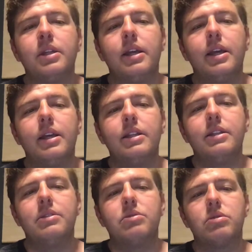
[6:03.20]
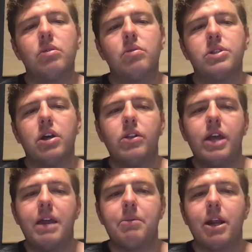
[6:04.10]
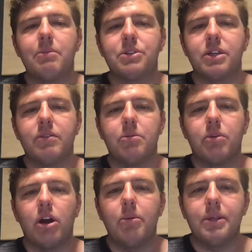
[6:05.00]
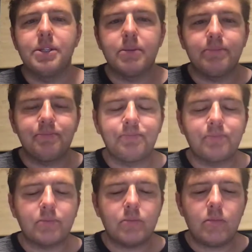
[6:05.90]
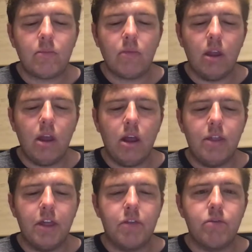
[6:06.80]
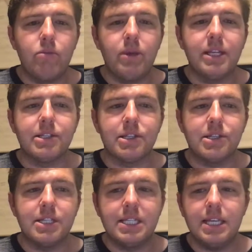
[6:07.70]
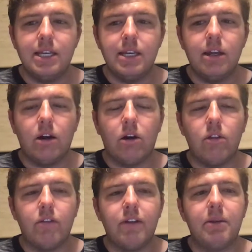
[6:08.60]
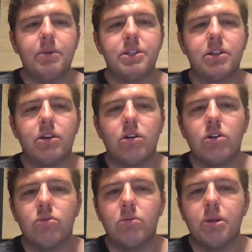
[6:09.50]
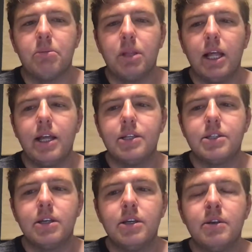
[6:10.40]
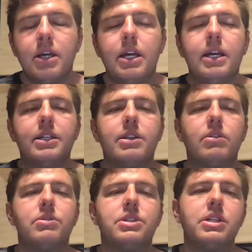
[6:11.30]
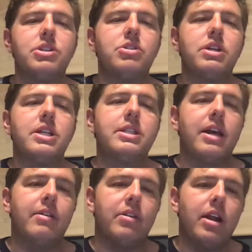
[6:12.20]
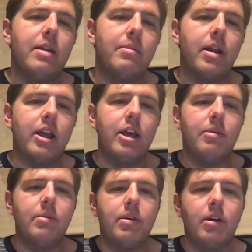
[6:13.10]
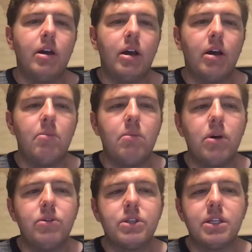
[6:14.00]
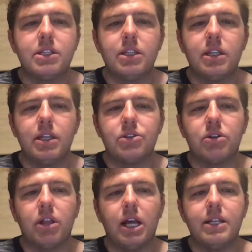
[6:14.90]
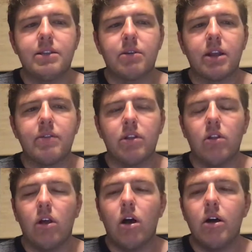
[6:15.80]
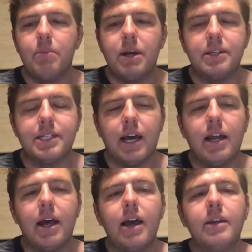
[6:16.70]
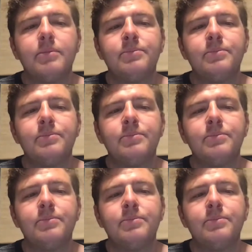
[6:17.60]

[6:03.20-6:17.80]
And so we saw that Abraham was given a promise uh, that through his seed, all the families of the earth would be blessed. And so, centuries after Abraham, uh, Moses, and the Israelites, they were given the law at Mount Sinai.